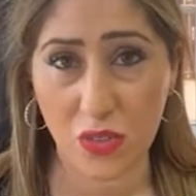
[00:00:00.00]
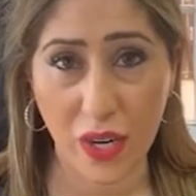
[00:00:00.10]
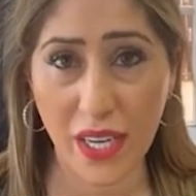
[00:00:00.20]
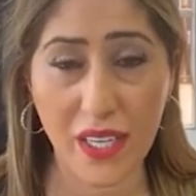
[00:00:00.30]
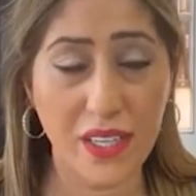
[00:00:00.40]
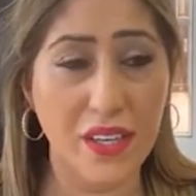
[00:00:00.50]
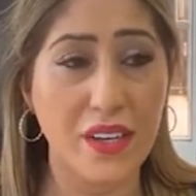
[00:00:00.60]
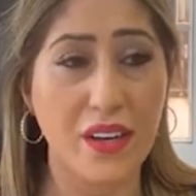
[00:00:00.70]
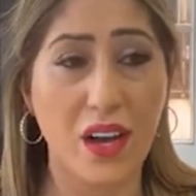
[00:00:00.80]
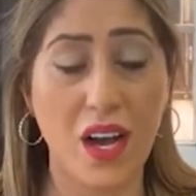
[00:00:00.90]
right,
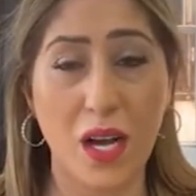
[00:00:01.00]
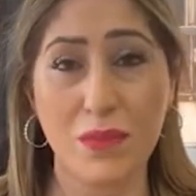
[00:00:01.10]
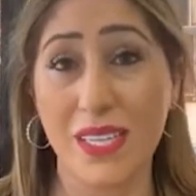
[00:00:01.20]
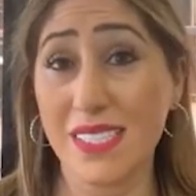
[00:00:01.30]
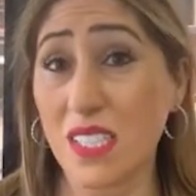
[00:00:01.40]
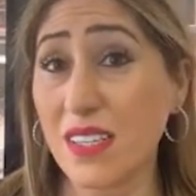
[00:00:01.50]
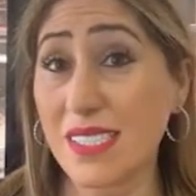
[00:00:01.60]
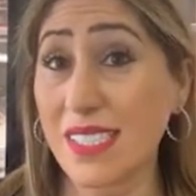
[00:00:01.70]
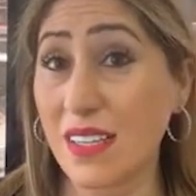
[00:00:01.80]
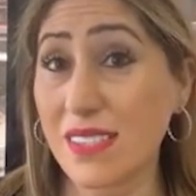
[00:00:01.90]
until a
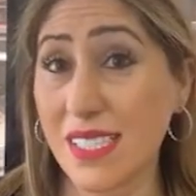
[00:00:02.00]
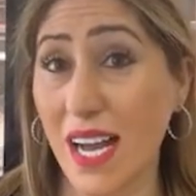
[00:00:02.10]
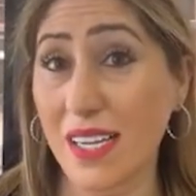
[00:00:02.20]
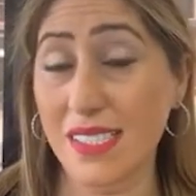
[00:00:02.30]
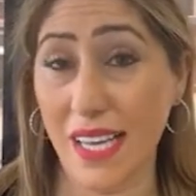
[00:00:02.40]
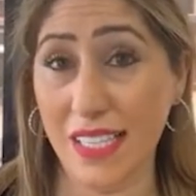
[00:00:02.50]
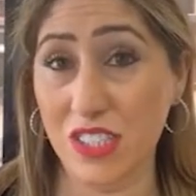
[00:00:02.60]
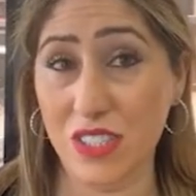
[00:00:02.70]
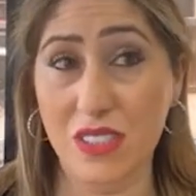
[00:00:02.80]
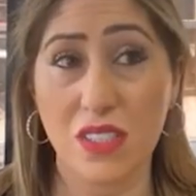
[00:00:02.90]
sales tax
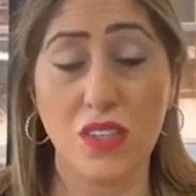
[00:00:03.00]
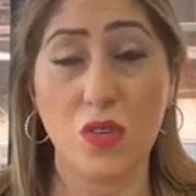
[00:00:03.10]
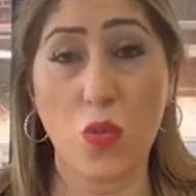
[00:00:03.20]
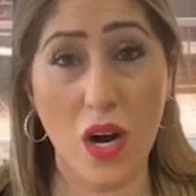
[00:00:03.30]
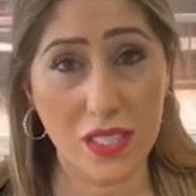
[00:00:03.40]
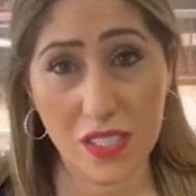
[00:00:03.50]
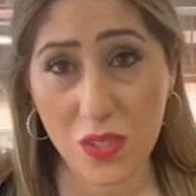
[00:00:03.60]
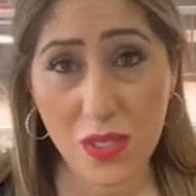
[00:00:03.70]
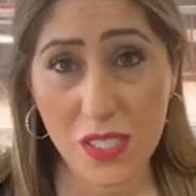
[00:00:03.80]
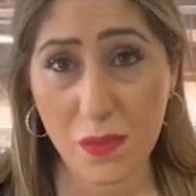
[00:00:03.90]
agent walked
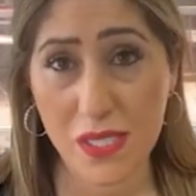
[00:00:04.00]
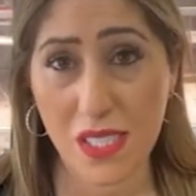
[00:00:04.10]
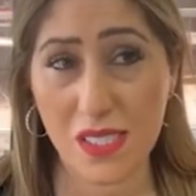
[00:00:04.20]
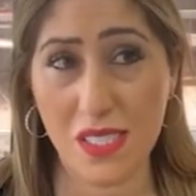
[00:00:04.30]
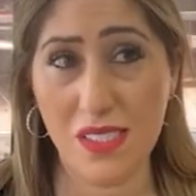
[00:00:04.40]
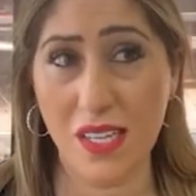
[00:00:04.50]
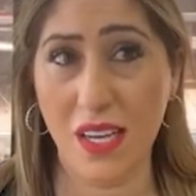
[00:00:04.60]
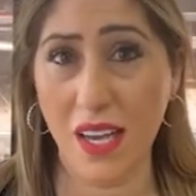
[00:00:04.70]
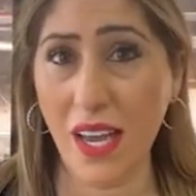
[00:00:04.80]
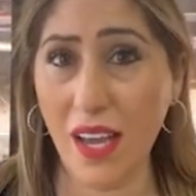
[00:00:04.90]
into his business and
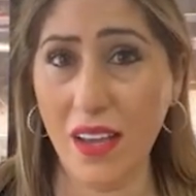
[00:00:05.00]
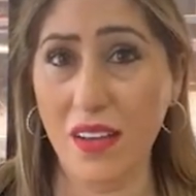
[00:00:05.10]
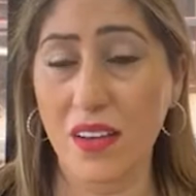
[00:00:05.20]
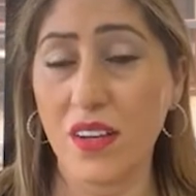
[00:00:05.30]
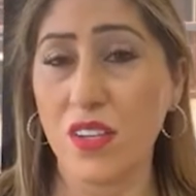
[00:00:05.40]
said, hey,